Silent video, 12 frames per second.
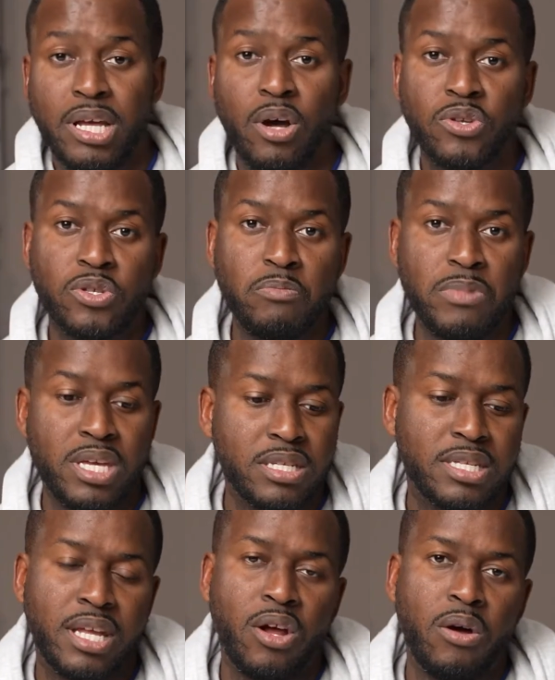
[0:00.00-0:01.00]
it also
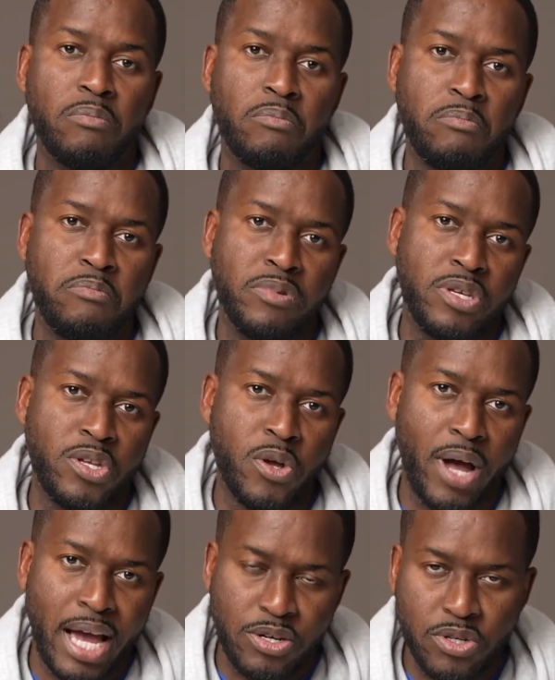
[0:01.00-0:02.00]
means that,
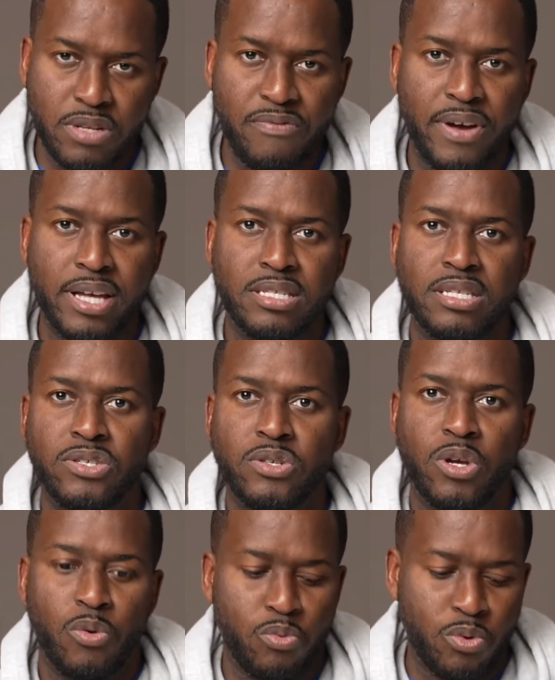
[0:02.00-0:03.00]
Android devices
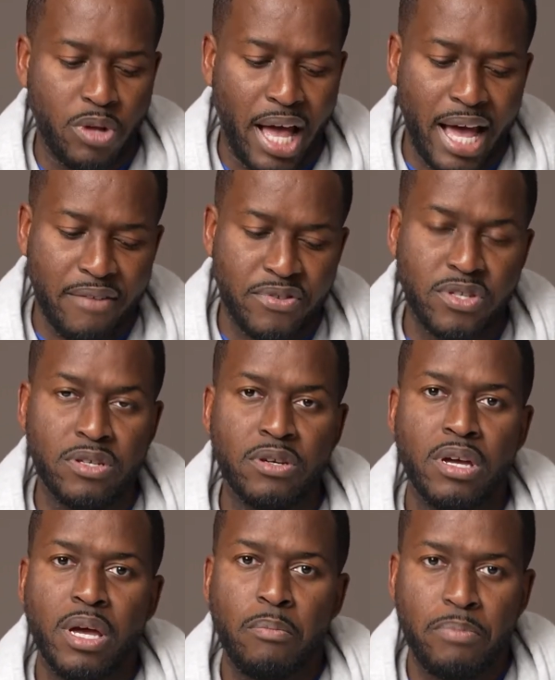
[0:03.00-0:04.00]
will have
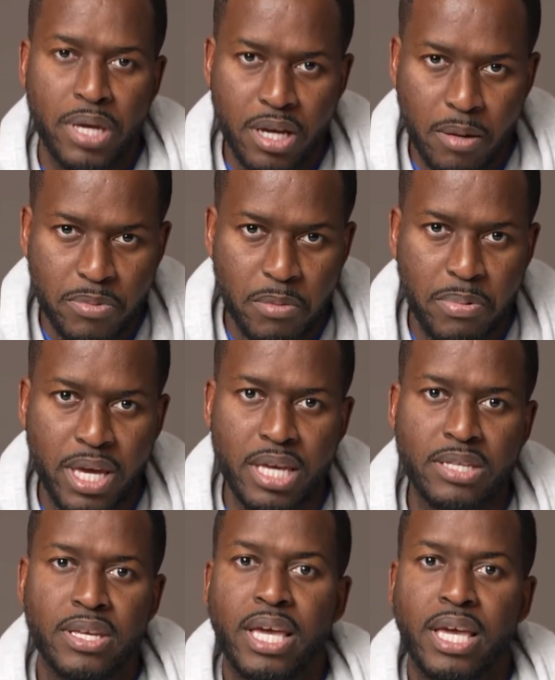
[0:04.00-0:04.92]
to pick up the pace